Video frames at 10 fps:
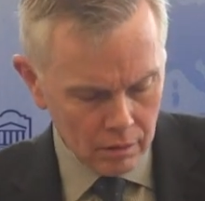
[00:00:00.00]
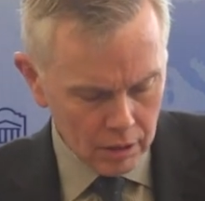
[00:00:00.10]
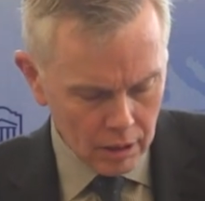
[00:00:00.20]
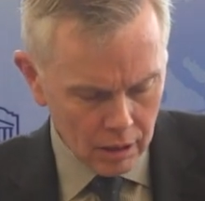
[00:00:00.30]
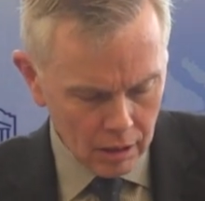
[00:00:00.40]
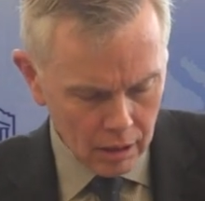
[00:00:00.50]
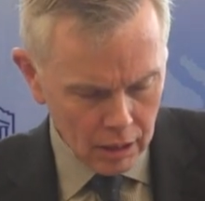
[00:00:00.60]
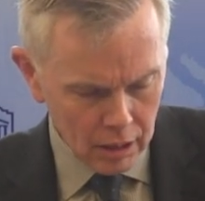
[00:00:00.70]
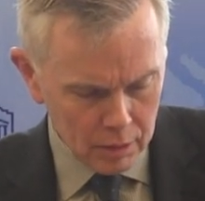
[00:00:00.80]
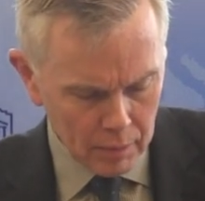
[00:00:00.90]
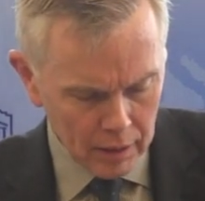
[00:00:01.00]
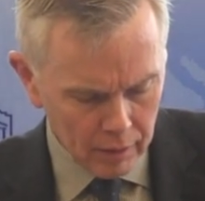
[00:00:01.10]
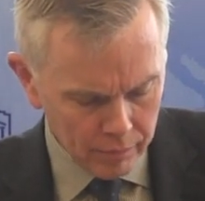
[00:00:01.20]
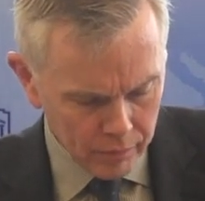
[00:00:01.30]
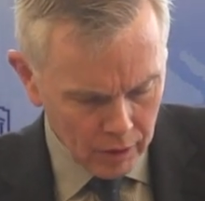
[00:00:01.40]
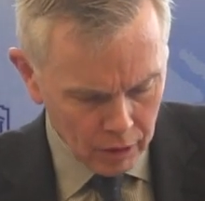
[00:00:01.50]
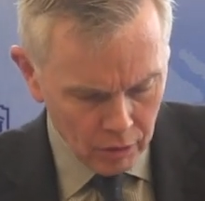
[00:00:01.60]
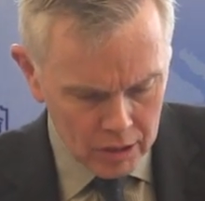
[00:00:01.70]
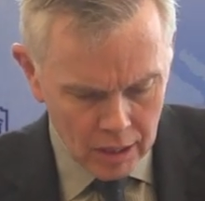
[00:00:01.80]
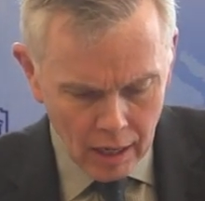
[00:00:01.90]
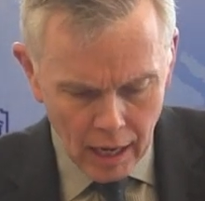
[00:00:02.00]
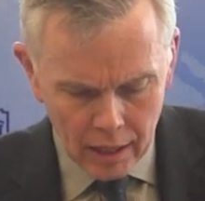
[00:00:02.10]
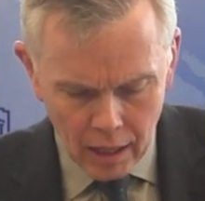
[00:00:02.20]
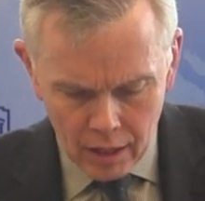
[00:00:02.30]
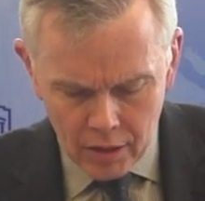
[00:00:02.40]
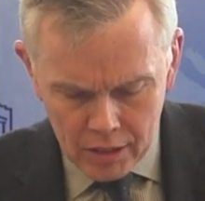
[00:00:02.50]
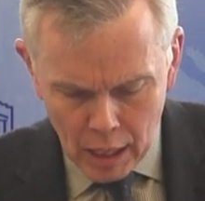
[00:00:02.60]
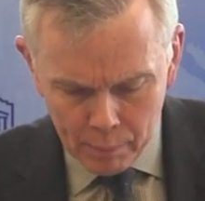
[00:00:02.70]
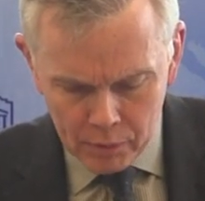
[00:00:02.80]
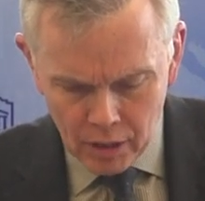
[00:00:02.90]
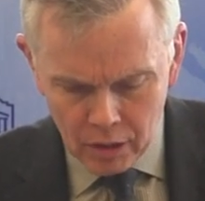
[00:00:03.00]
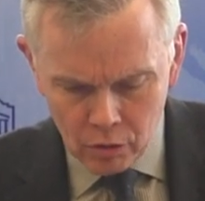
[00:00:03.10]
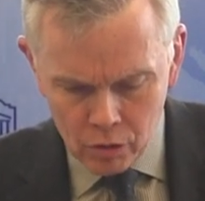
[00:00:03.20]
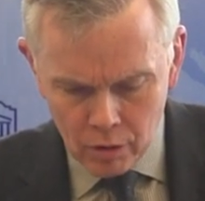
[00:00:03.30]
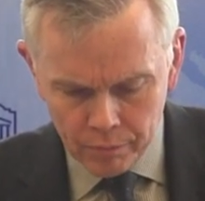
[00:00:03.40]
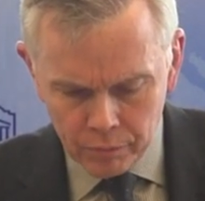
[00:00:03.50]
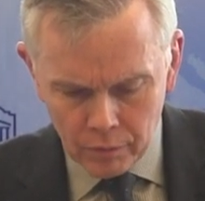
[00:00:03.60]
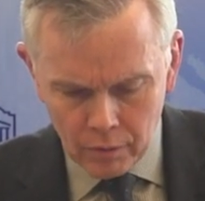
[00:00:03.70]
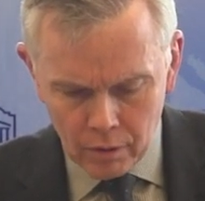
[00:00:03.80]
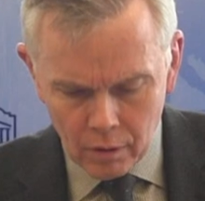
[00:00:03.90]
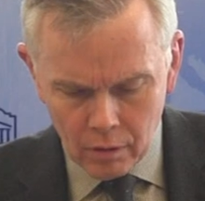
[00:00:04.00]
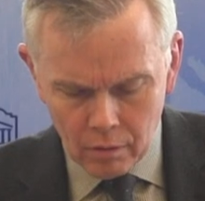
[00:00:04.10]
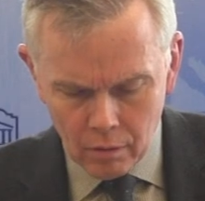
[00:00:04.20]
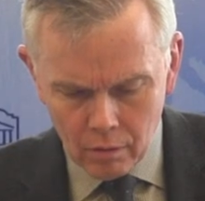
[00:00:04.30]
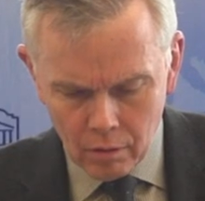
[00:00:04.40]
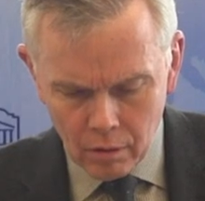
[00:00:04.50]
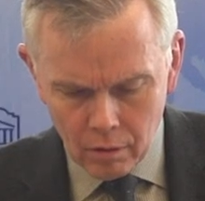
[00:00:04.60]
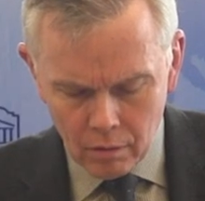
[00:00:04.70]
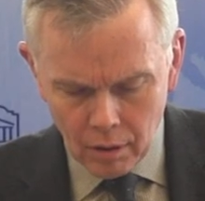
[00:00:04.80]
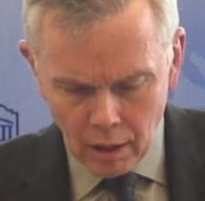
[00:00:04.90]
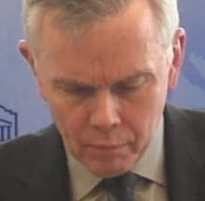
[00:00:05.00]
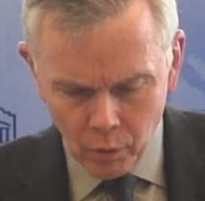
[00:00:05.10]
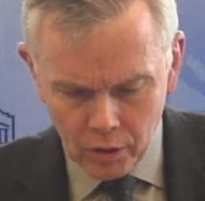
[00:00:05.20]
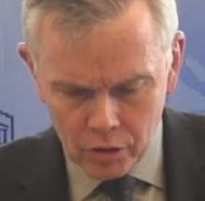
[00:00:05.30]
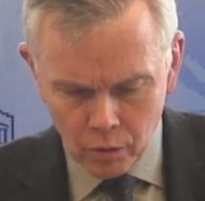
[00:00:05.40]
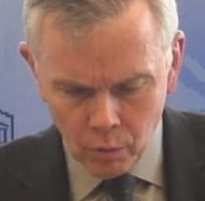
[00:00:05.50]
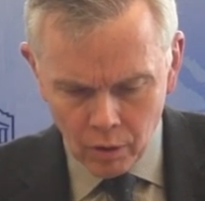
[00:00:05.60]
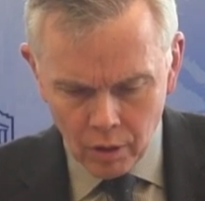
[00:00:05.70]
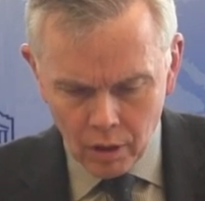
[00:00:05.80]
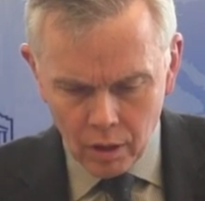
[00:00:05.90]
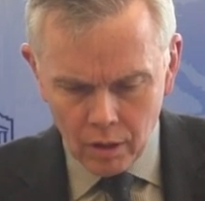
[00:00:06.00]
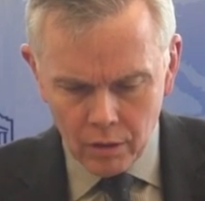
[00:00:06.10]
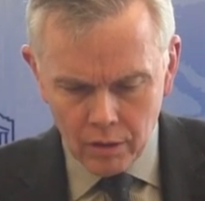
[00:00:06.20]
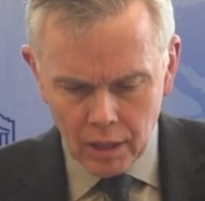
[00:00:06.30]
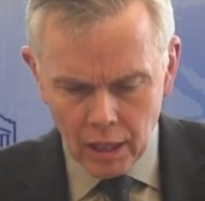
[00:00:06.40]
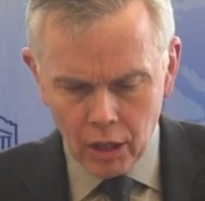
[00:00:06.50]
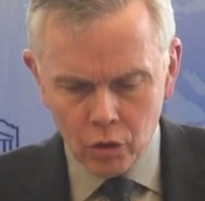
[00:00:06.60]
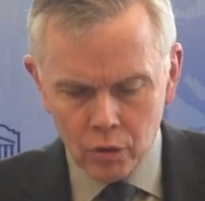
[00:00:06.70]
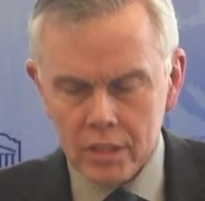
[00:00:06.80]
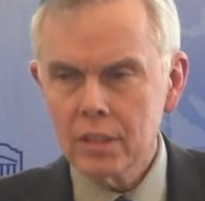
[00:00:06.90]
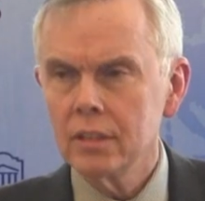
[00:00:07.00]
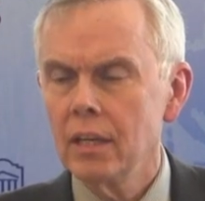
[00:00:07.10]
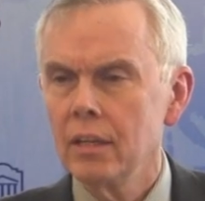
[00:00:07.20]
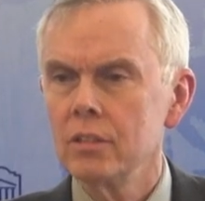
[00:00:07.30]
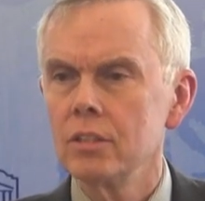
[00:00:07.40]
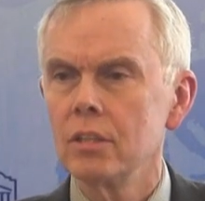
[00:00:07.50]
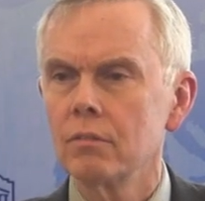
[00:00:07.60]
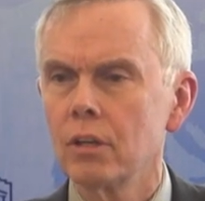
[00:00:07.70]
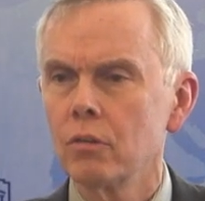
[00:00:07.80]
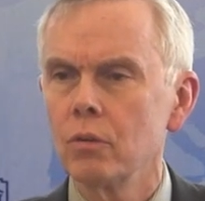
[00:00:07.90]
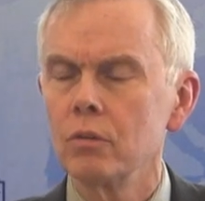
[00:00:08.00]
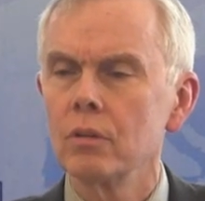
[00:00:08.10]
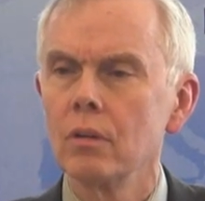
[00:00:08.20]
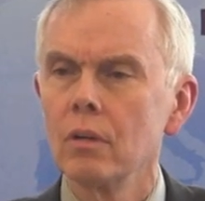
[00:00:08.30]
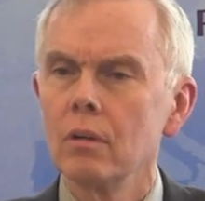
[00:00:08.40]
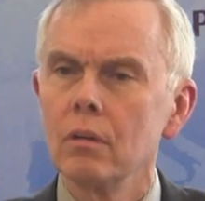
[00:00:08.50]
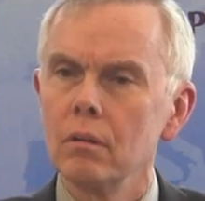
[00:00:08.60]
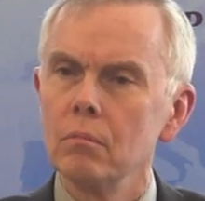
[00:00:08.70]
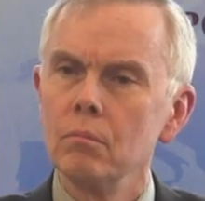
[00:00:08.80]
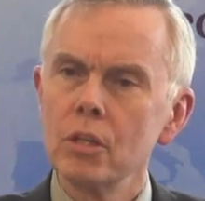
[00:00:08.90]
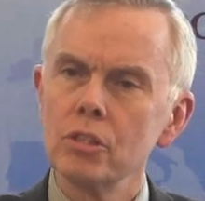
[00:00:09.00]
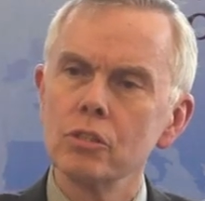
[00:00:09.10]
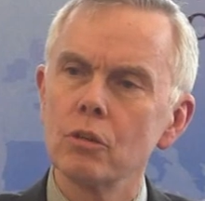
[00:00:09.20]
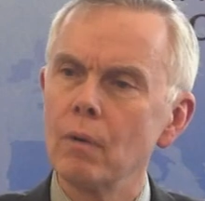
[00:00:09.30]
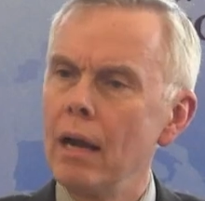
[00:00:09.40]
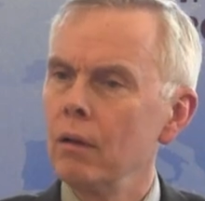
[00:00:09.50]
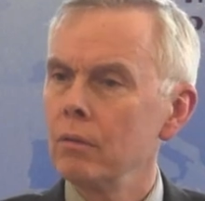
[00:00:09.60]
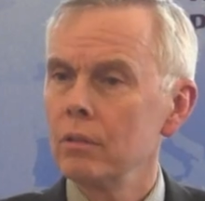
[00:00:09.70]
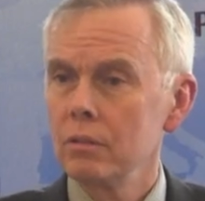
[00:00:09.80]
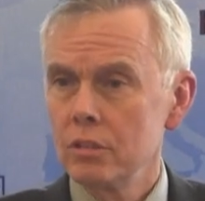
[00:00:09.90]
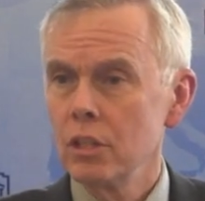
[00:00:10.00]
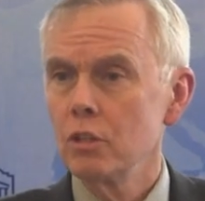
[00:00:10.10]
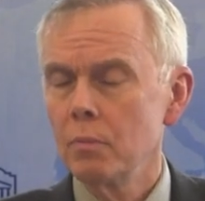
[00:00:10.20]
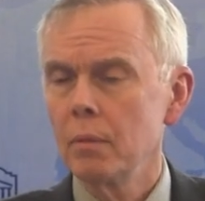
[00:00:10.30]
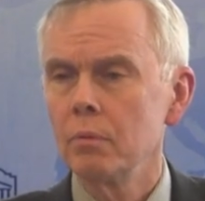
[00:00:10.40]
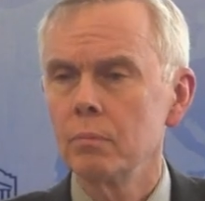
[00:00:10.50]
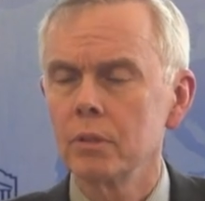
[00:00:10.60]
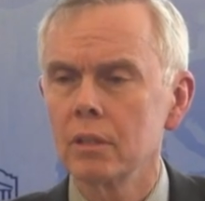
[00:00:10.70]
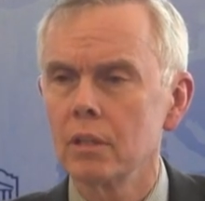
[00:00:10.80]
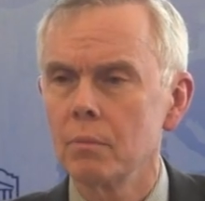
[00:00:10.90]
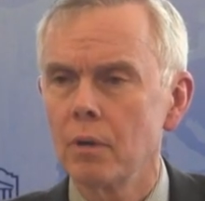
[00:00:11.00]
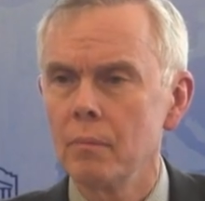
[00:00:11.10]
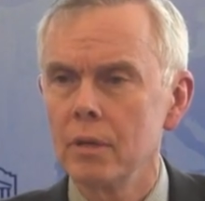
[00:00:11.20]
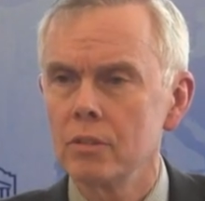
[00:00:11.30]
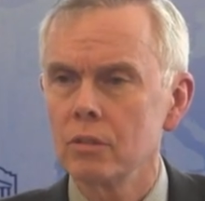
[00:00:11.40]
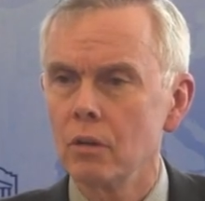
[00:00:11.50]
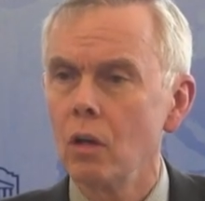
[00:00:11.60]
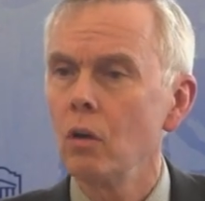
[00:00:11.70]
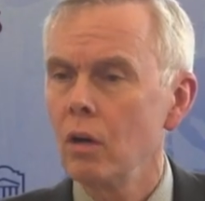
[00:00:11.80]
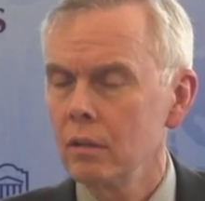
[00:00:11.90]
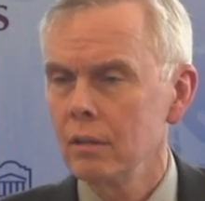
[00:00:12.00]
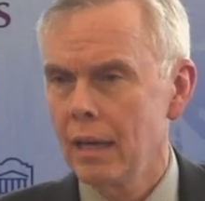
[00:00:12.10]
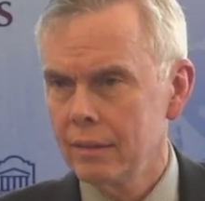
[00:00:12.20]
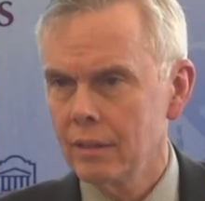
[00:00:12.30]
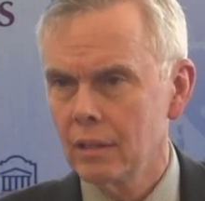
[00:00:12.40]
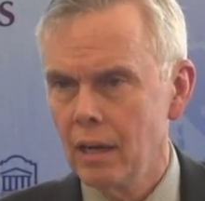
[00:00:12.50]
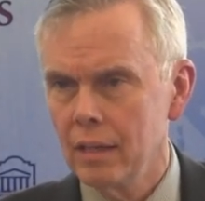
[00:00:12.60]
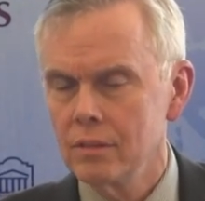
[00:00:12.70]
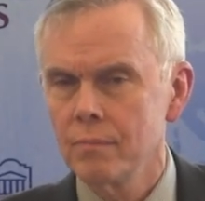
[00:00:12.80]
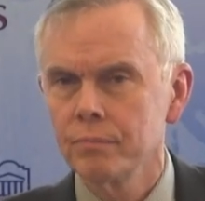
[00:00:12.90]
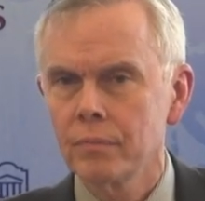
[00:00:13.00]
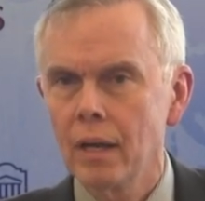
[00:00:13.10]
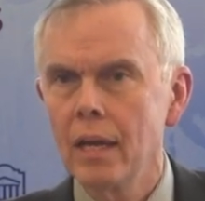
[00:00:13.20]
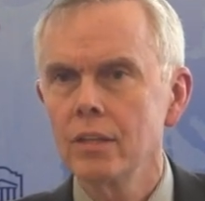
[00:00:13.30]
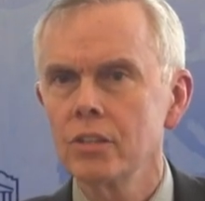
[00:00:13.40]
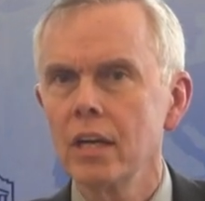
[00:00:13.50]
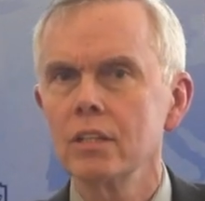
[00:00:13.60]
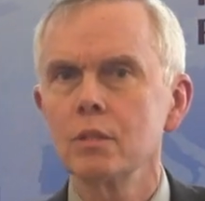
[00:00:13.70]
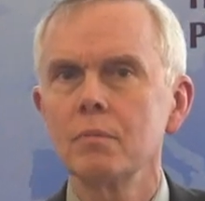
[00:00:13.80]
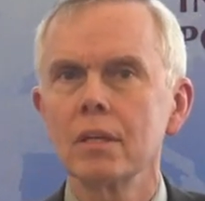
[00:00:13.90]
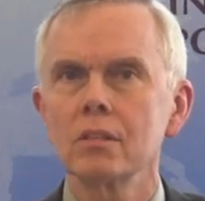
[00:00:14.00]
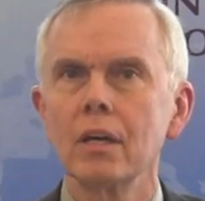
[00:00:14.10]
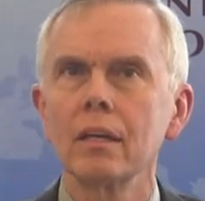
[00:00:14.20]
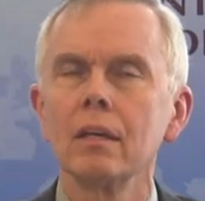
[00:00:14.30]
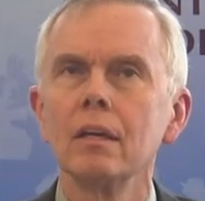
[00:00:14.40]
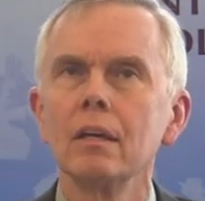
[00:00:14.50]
it's being increased. And the examples I used and, and pointed to were the increasing tendency to recruit missions around senior people, and particularly the prime minister, along ethnic lines. And in China, some things like